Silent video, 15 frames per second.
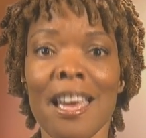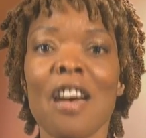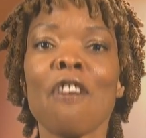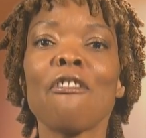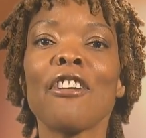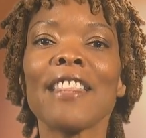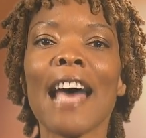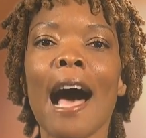
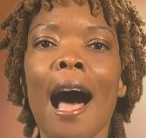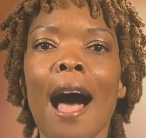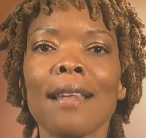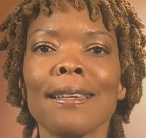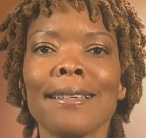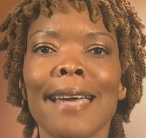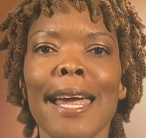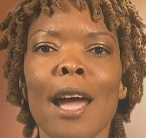for the
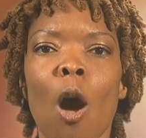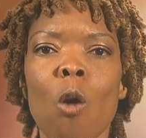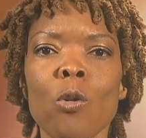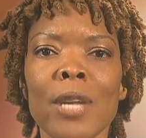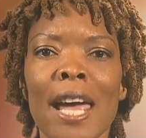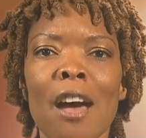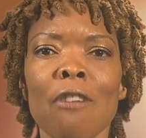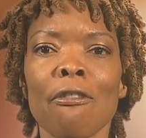Holiday
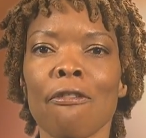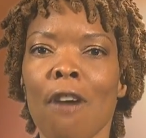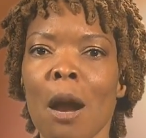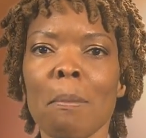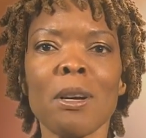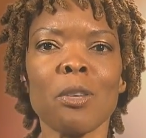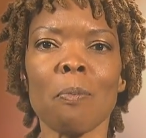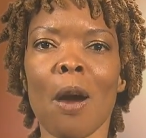Hoedown
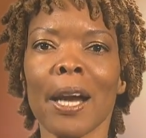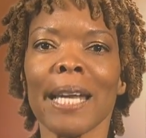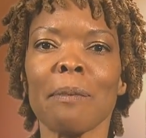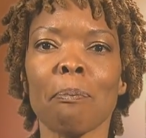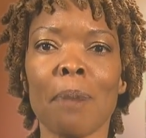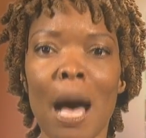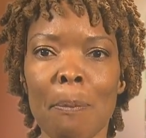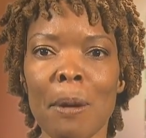Farmers Market
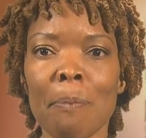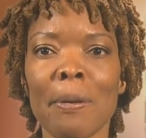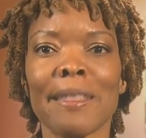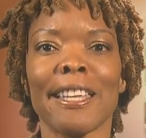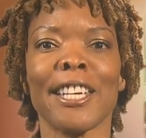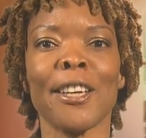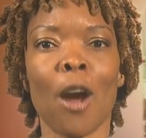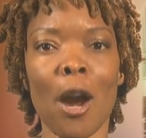pop-up at the
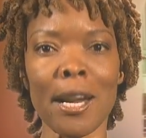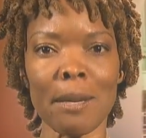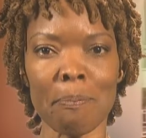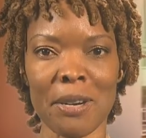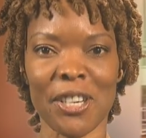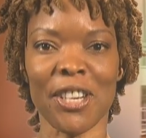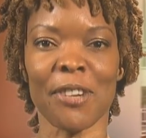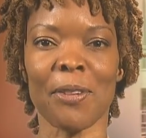Yard at
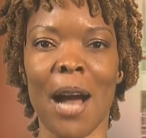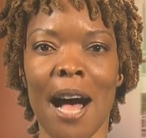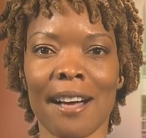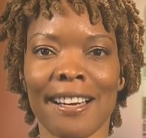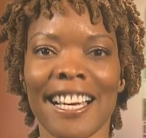Mission Rock.